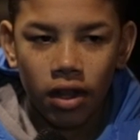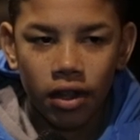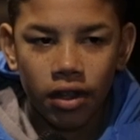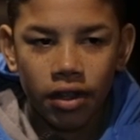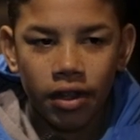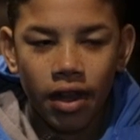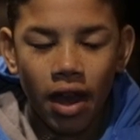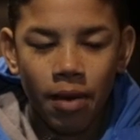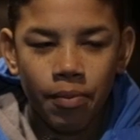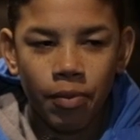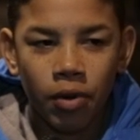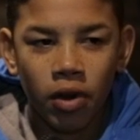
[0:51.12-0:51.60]

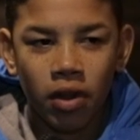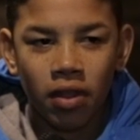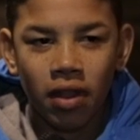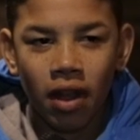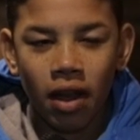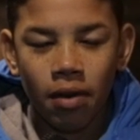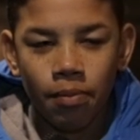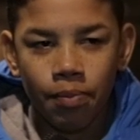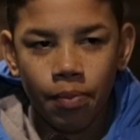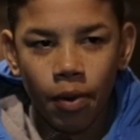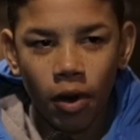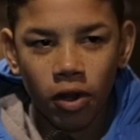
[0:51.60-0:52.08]
Yeah, but
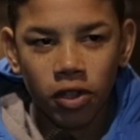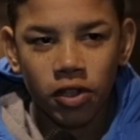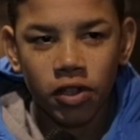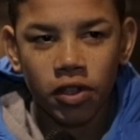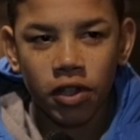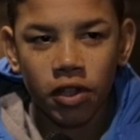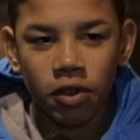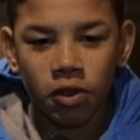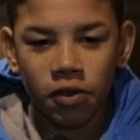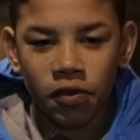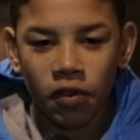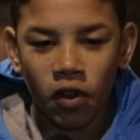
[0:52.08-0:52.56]
like
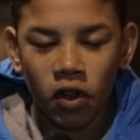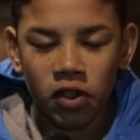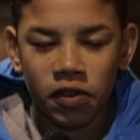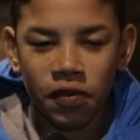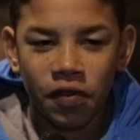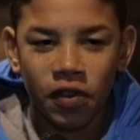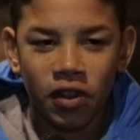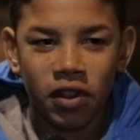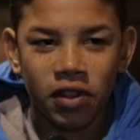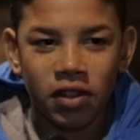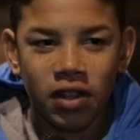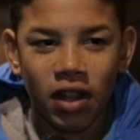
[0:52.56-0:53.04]
Pochettino's
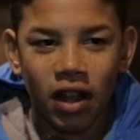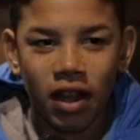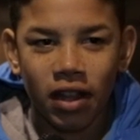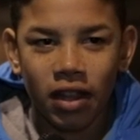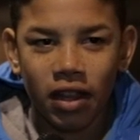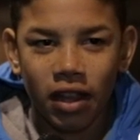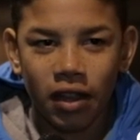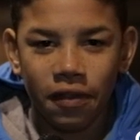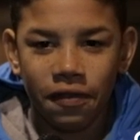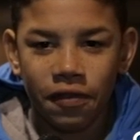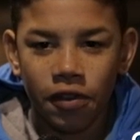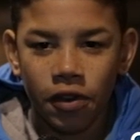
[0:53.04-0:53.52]
philosophy is
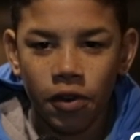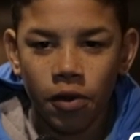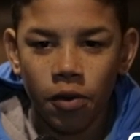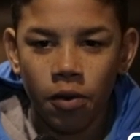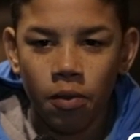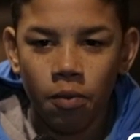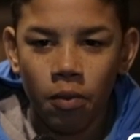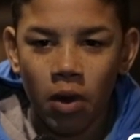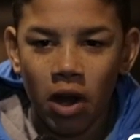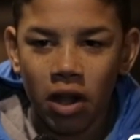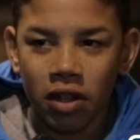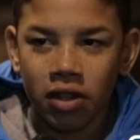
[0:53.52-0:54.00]
like if you're
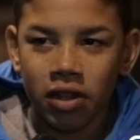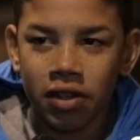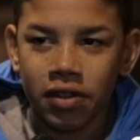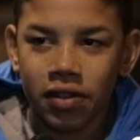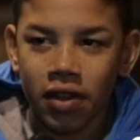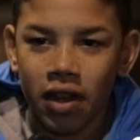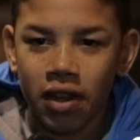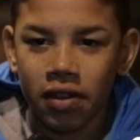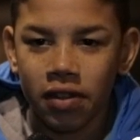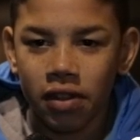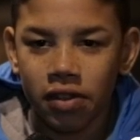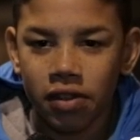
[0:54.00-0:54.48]
doing well, you
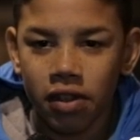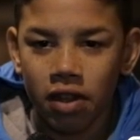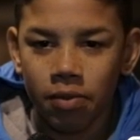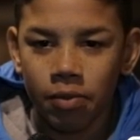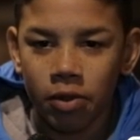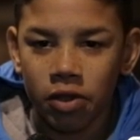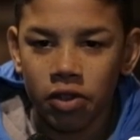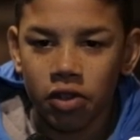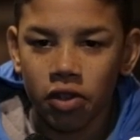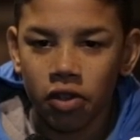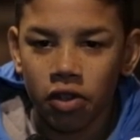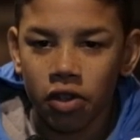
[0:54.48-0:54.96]
stay in the
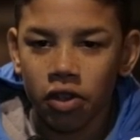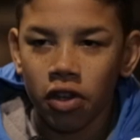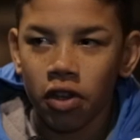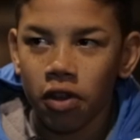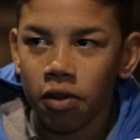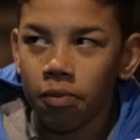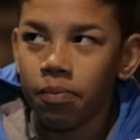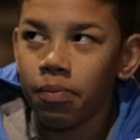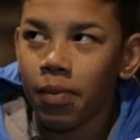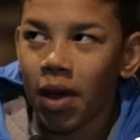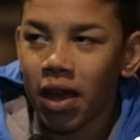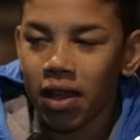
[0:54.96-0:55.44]
team until
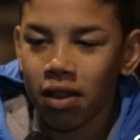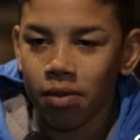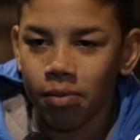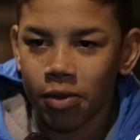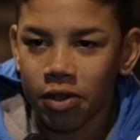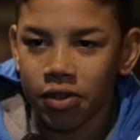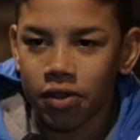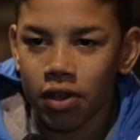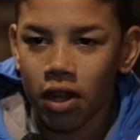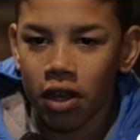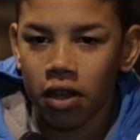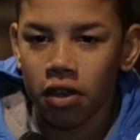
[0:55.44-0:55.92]
you make the
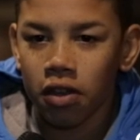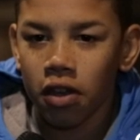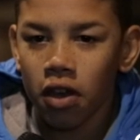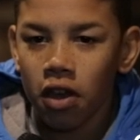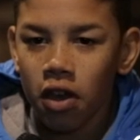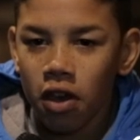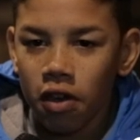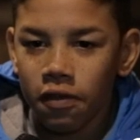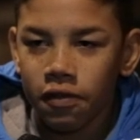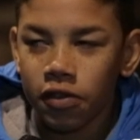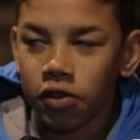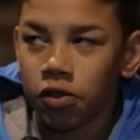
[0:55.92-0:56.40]
mistake
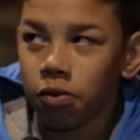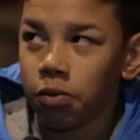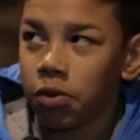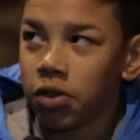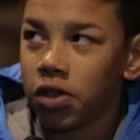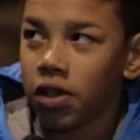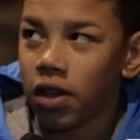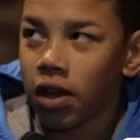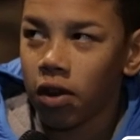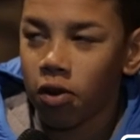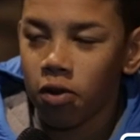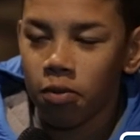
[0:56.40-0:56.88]
for
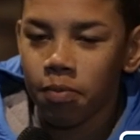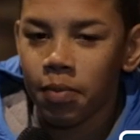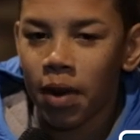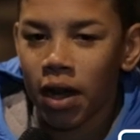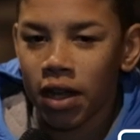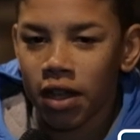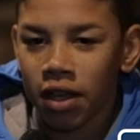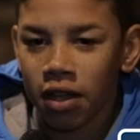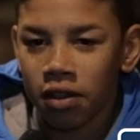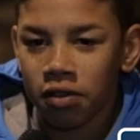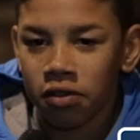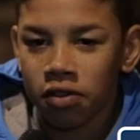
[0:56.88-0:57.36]
someone to then come
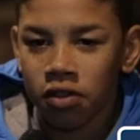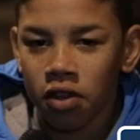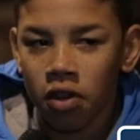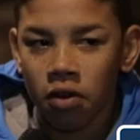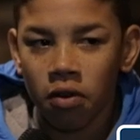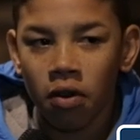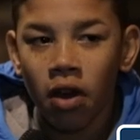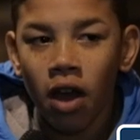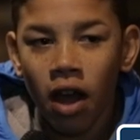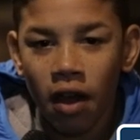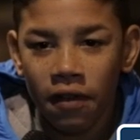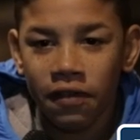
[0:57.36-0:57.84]
back in.
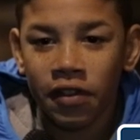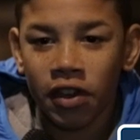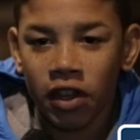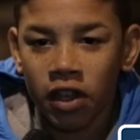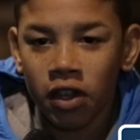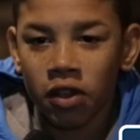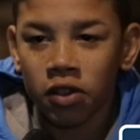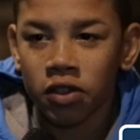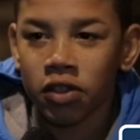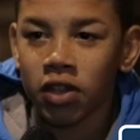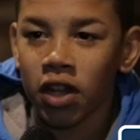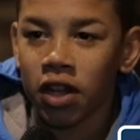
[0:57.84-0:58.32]
So I think
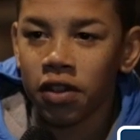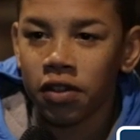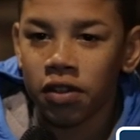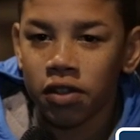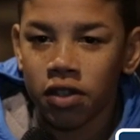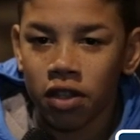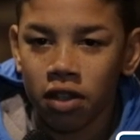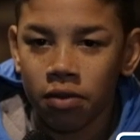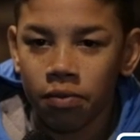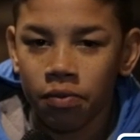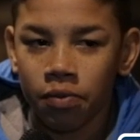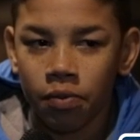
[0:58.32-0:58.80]
he'll stay in the
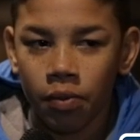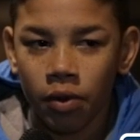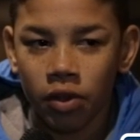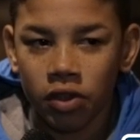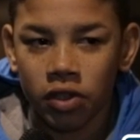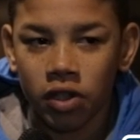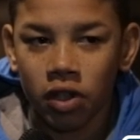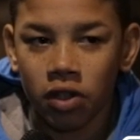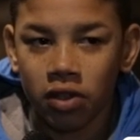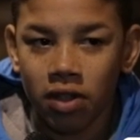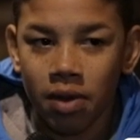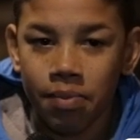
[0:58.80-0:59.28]
team
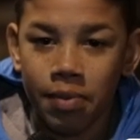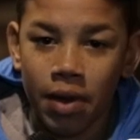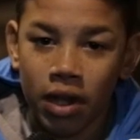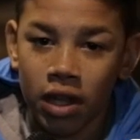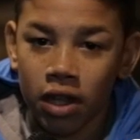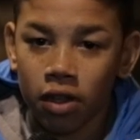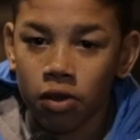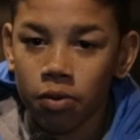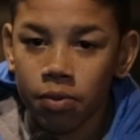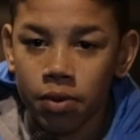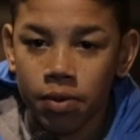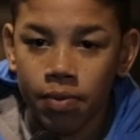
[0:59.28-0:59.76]
until yeah.
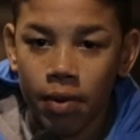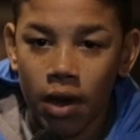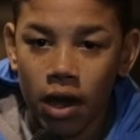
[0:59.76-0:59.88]
Dembele comes